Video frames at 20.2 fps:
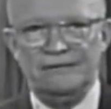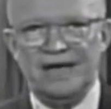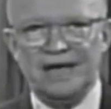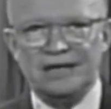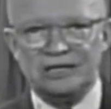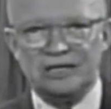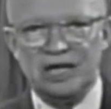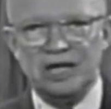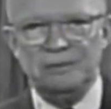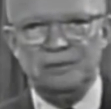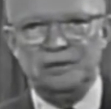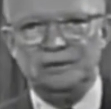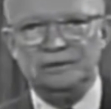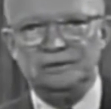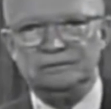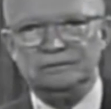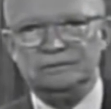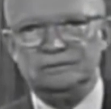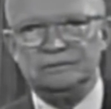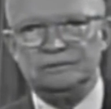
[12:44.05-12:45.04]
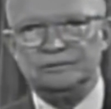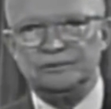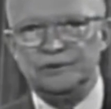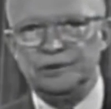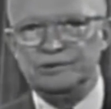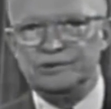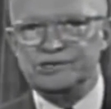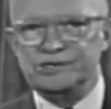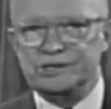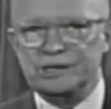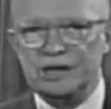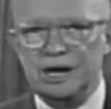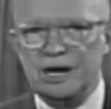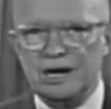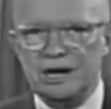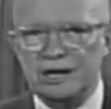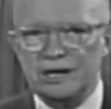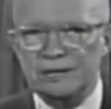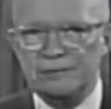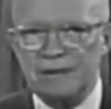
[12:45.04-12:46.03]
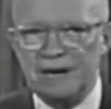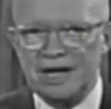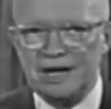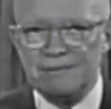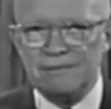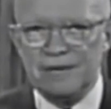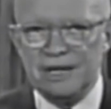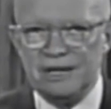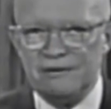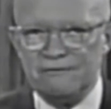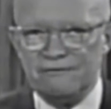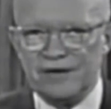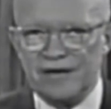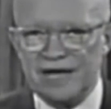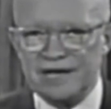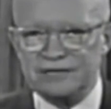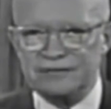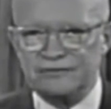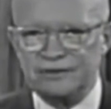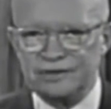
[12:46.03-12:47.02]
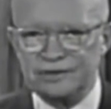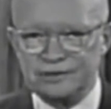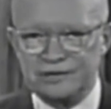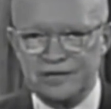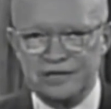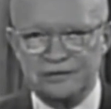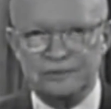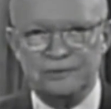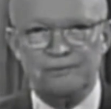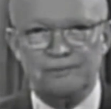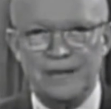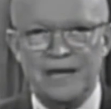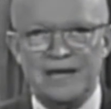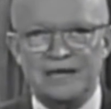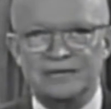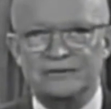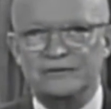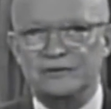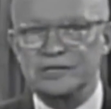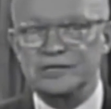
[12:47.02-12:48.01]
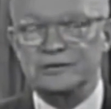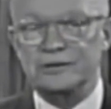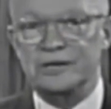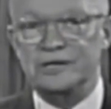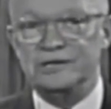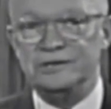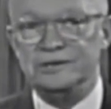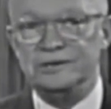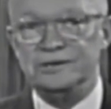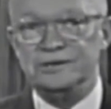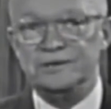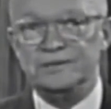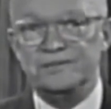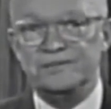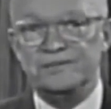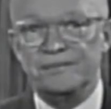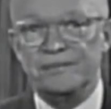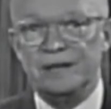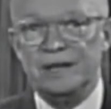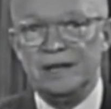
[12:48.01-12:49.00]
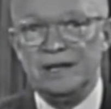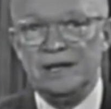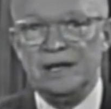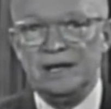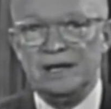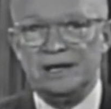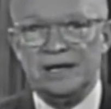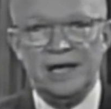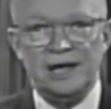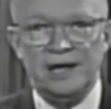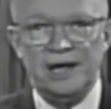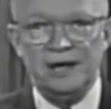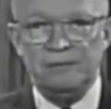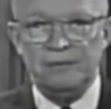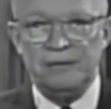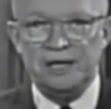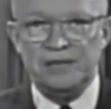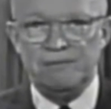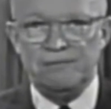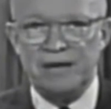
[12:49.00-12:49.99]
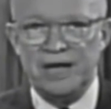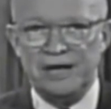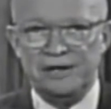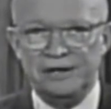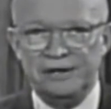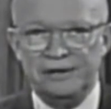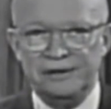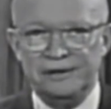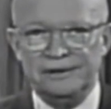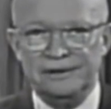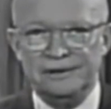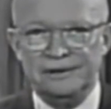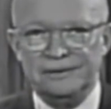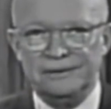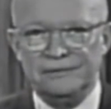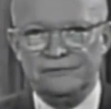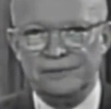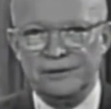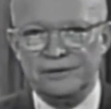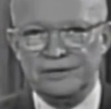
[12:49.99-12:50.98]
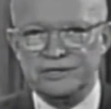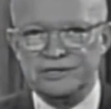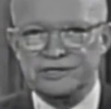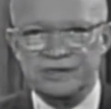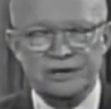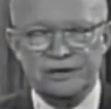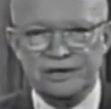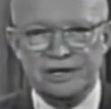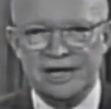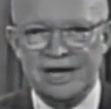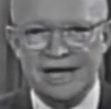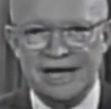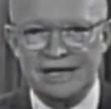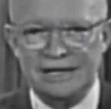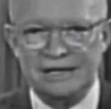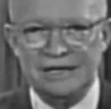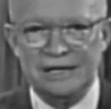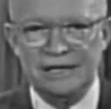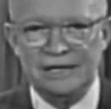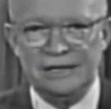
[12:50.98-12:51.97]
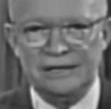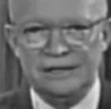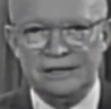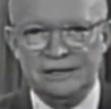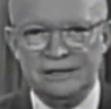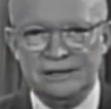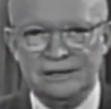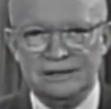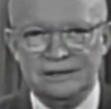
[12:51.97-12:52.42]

That table, though scarred by many past frustrations, cannot be abandoned for the certainty agony